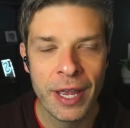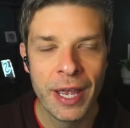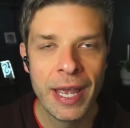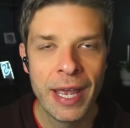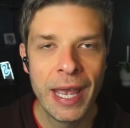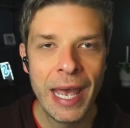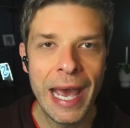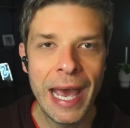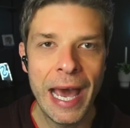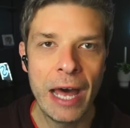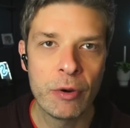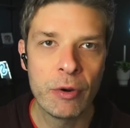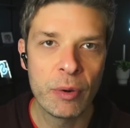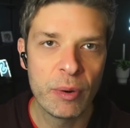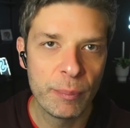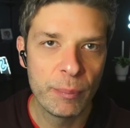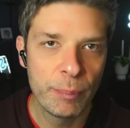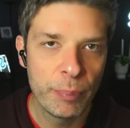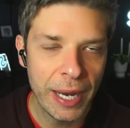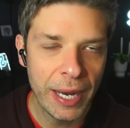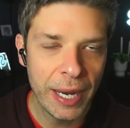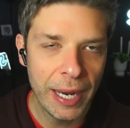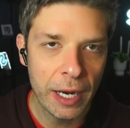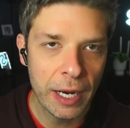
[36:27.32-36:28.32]
how to
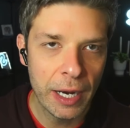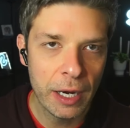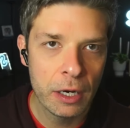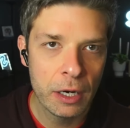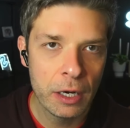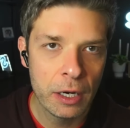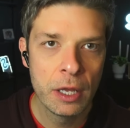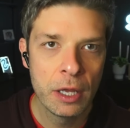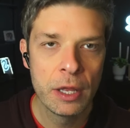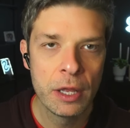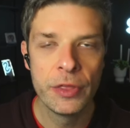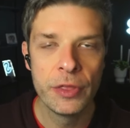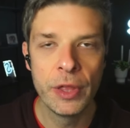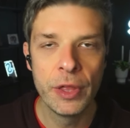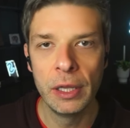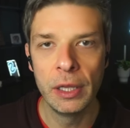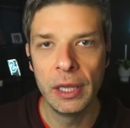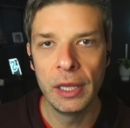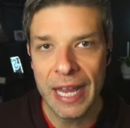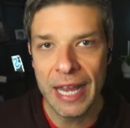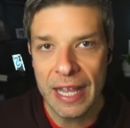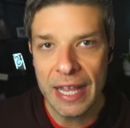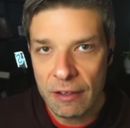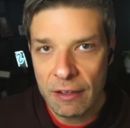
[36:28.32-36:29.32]
prepare, the
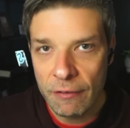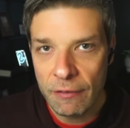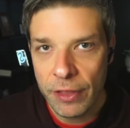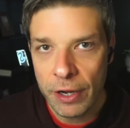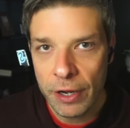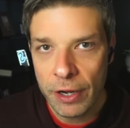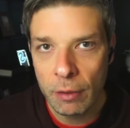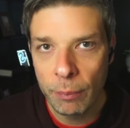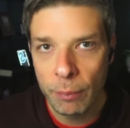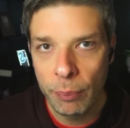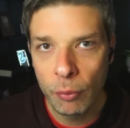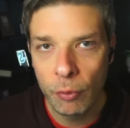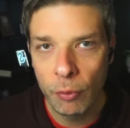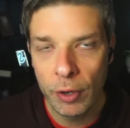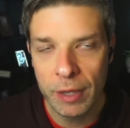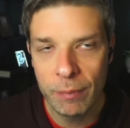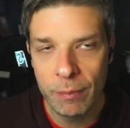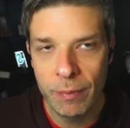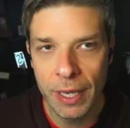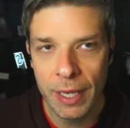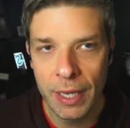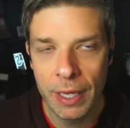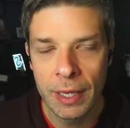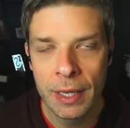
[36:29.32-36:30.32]
length of their
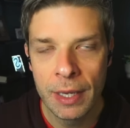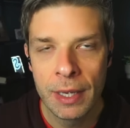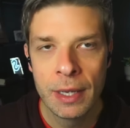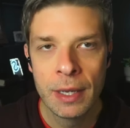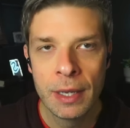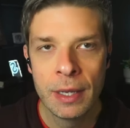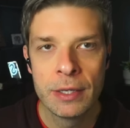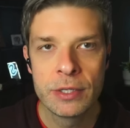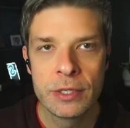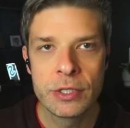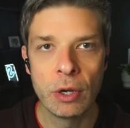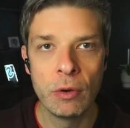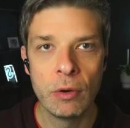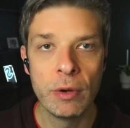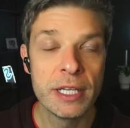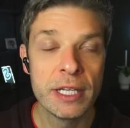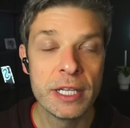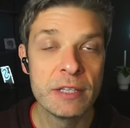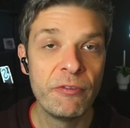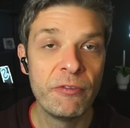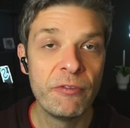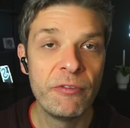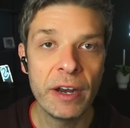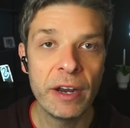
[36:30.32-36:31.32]
appointment. So it's
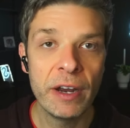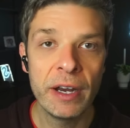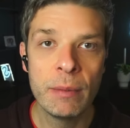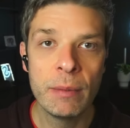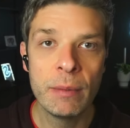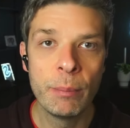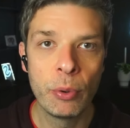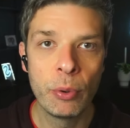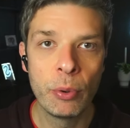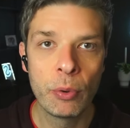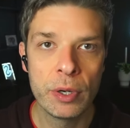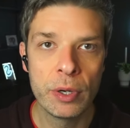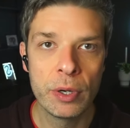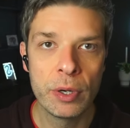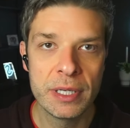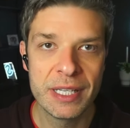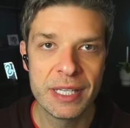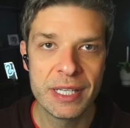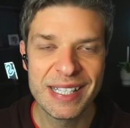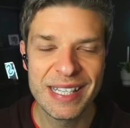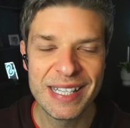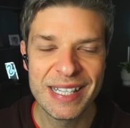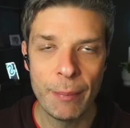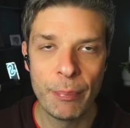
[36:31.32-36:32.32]
very important to
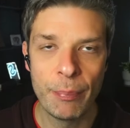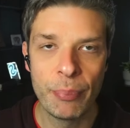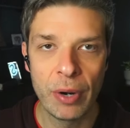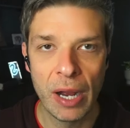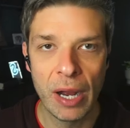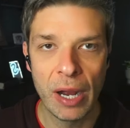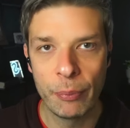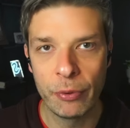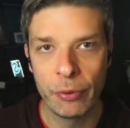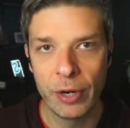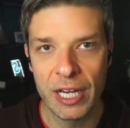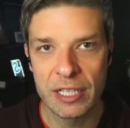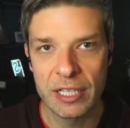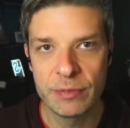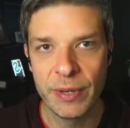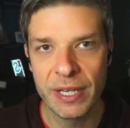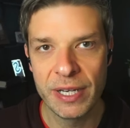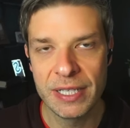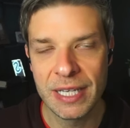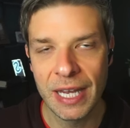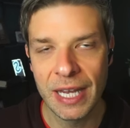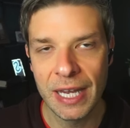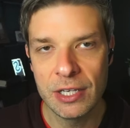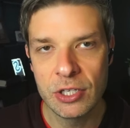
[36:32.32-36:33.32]
set proper
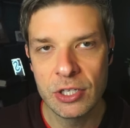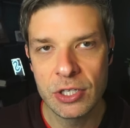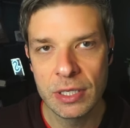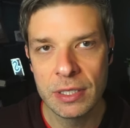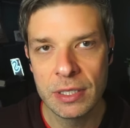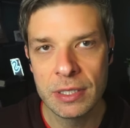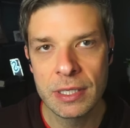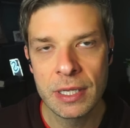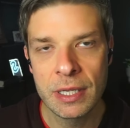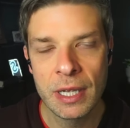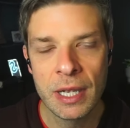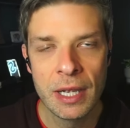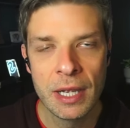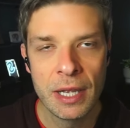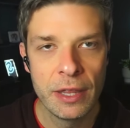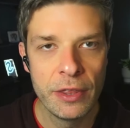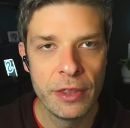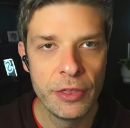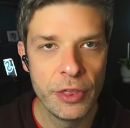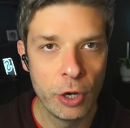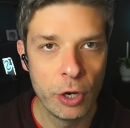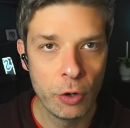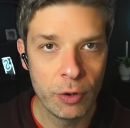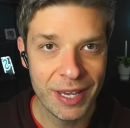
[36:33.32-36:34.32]
expectations.
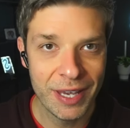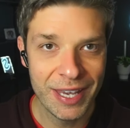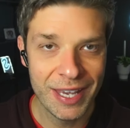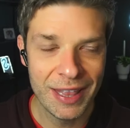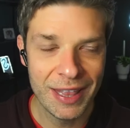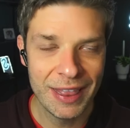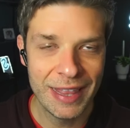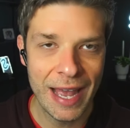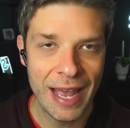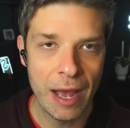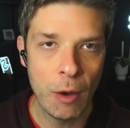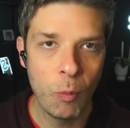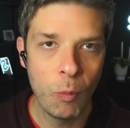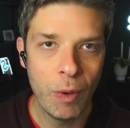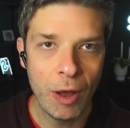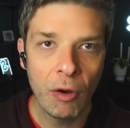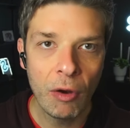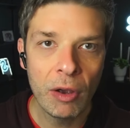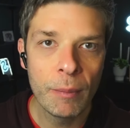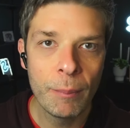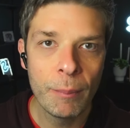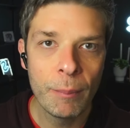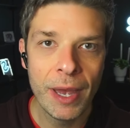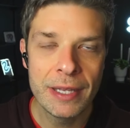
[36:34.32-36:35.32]
They'll get that
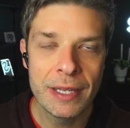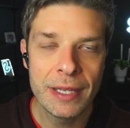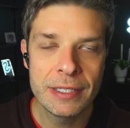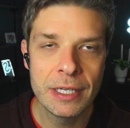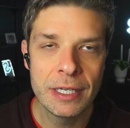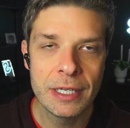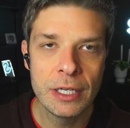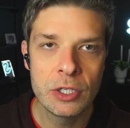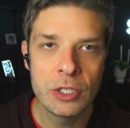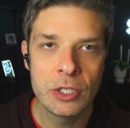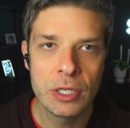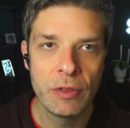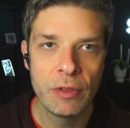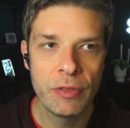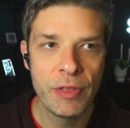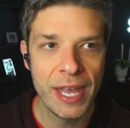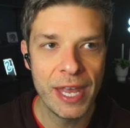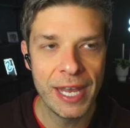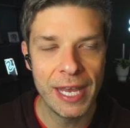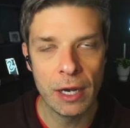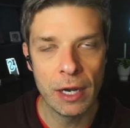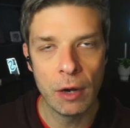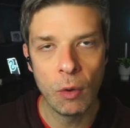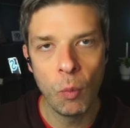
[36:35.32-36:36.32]
welcome message. They
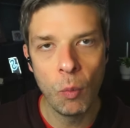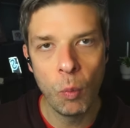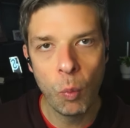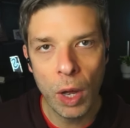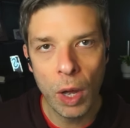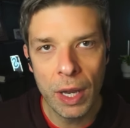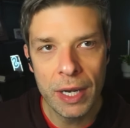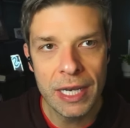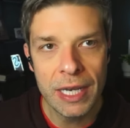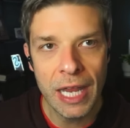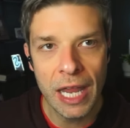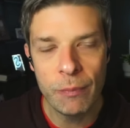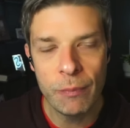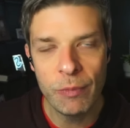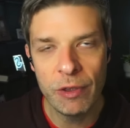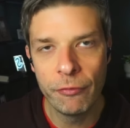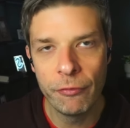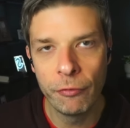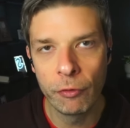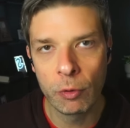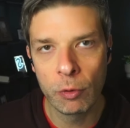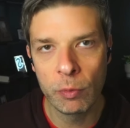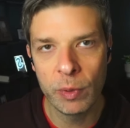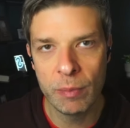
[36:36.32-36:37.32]
get a 1 day
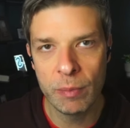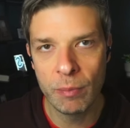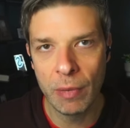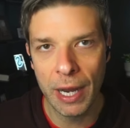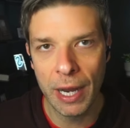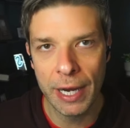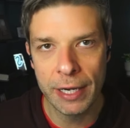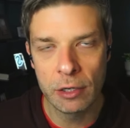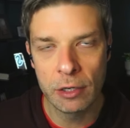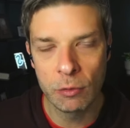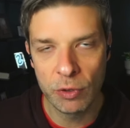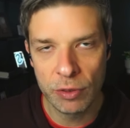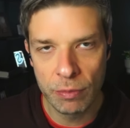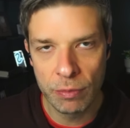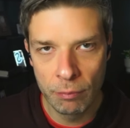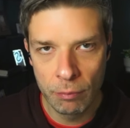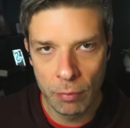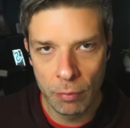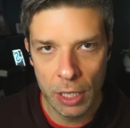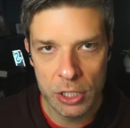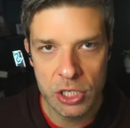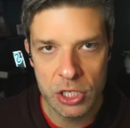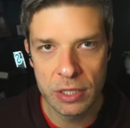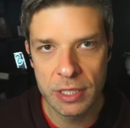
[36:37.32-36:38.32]
before reminder with
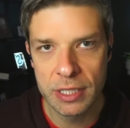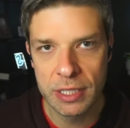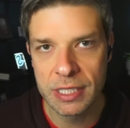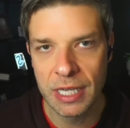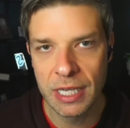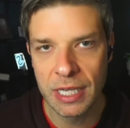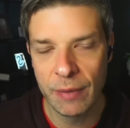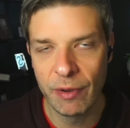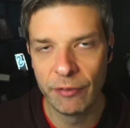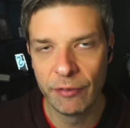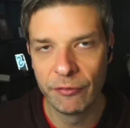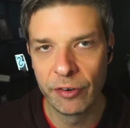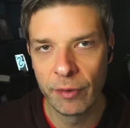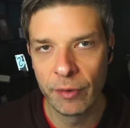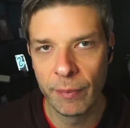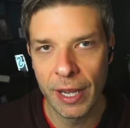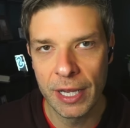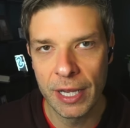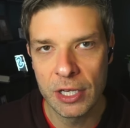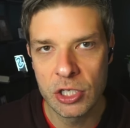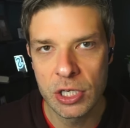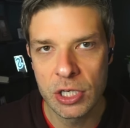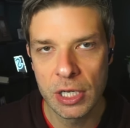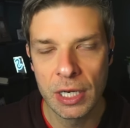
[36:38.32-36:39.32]
much of the same
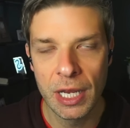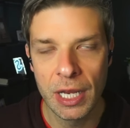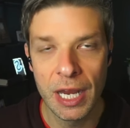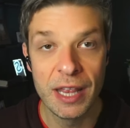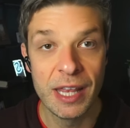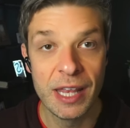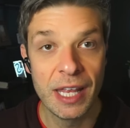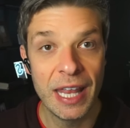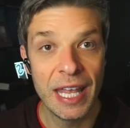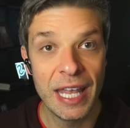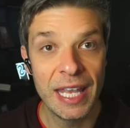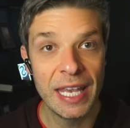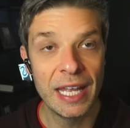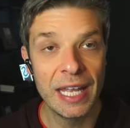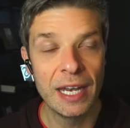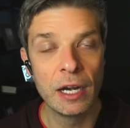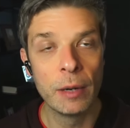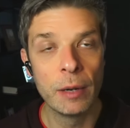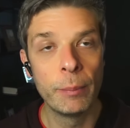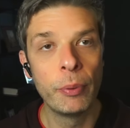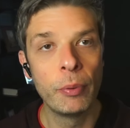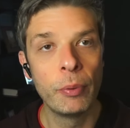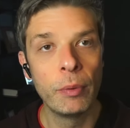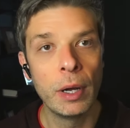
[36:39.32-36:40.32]
information. And then they get
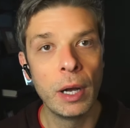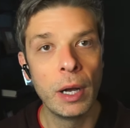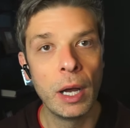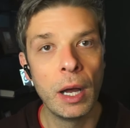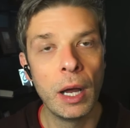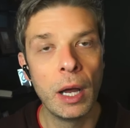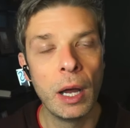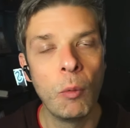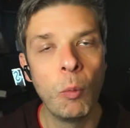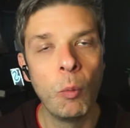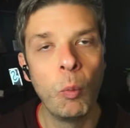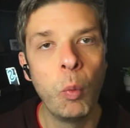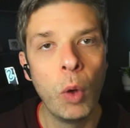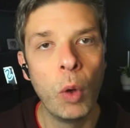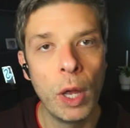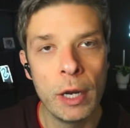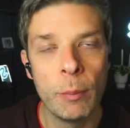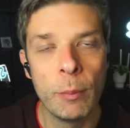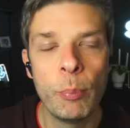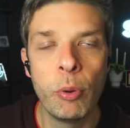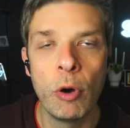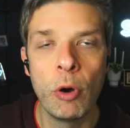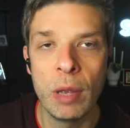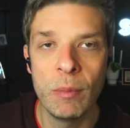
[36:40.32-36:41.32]
one
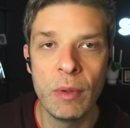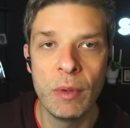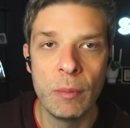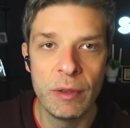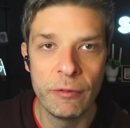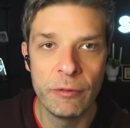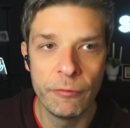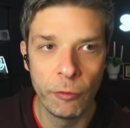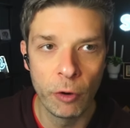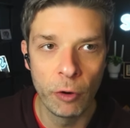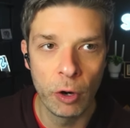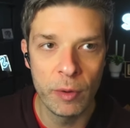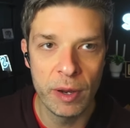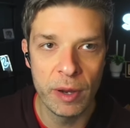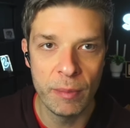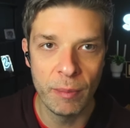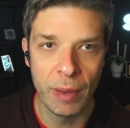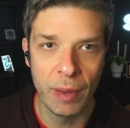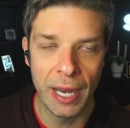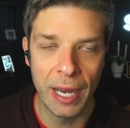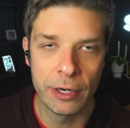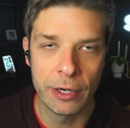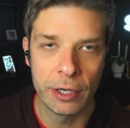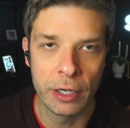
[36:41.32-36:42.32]
appointment before
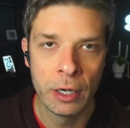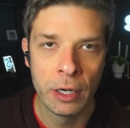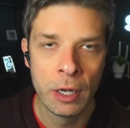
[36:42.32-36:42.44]
reminder